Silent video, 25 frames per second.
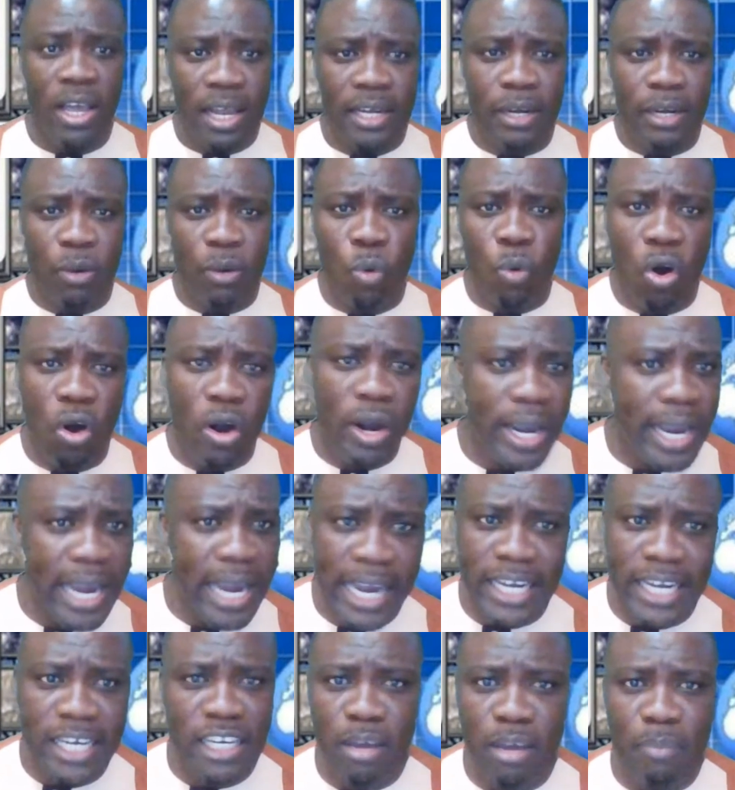the World
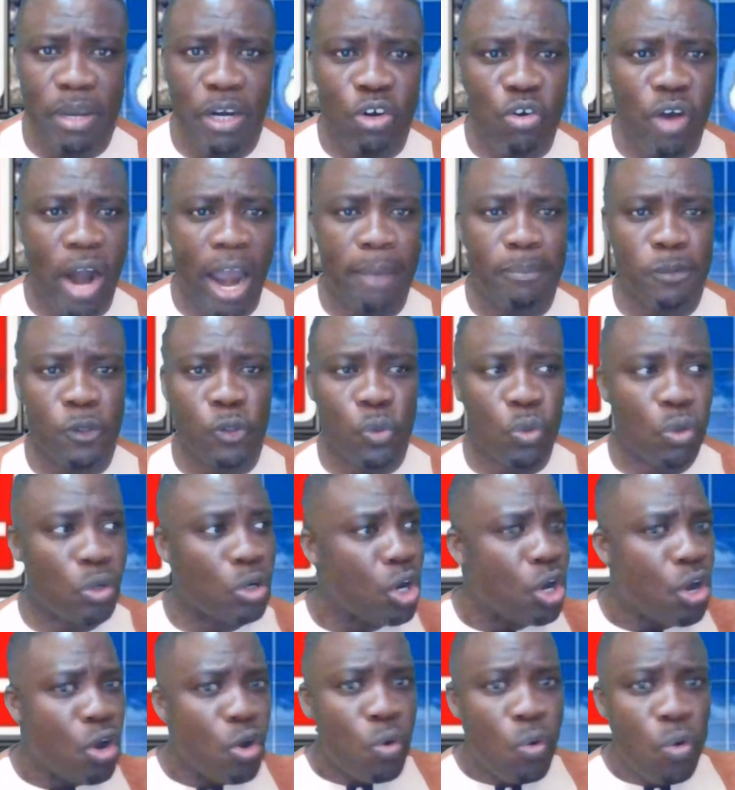Economic Crimes Court,
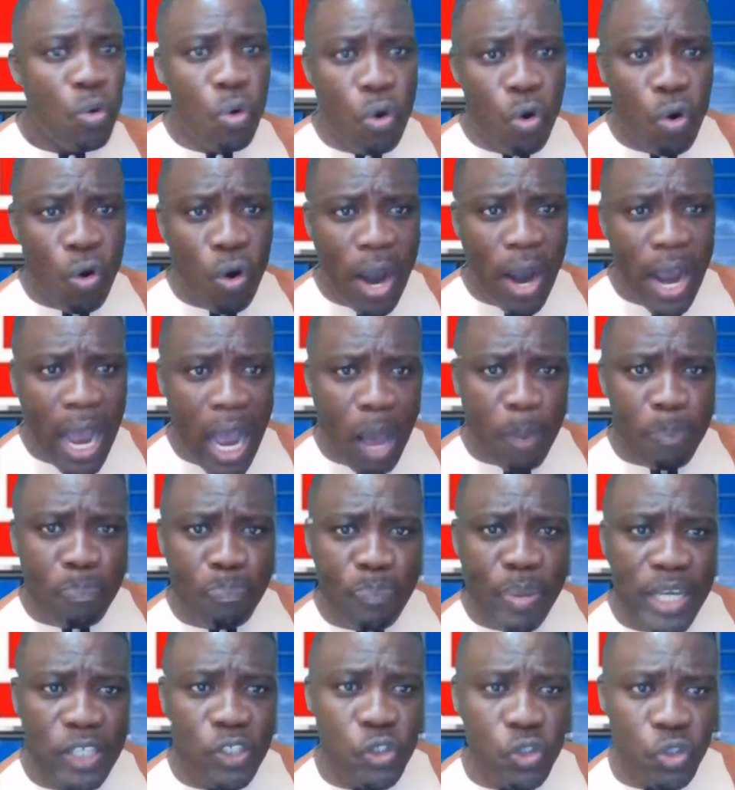who have
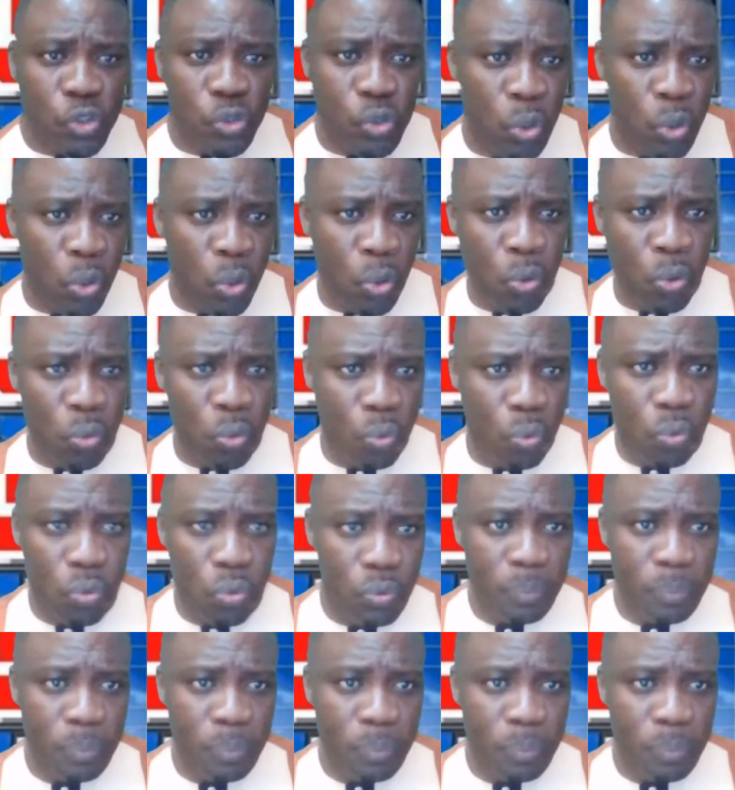pursued